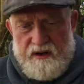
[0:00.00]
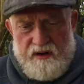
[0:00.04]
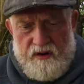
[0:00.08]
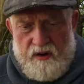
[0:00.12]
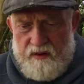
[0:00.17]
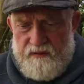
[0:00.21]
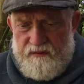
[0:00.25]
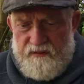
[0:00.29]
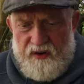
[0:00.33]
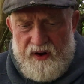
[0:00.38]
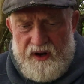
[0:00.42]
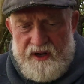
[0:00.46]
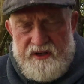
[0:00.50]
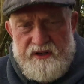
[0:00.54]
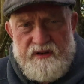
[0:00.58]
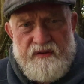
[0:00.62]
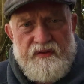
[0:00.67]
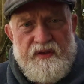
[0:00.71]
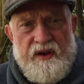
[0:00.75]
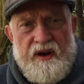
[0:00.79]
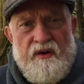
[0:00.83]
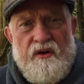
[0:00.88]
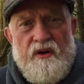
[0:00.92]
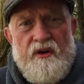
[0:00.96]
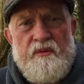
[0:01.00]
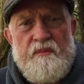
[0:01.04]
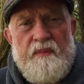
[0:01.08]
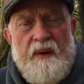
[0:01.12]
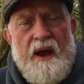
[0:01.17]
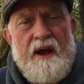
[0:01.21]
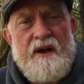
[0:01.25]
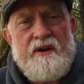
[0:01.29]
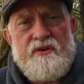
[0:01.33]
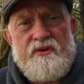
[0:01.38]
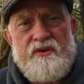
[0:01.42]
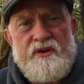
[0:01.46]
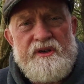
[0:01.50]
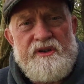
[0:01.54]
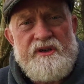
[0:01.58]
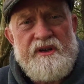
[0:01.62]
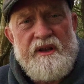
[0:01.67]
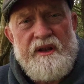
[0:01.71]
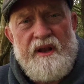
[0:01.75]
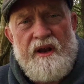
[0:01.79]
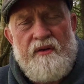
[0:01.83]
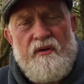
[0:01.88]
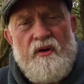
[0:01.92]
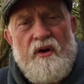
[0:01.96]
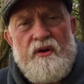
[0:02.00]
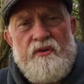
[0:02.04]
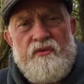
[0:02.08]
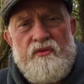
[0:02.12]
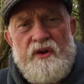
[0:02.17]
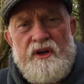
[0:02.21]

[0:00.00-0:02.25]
confines of their own boundaries and their own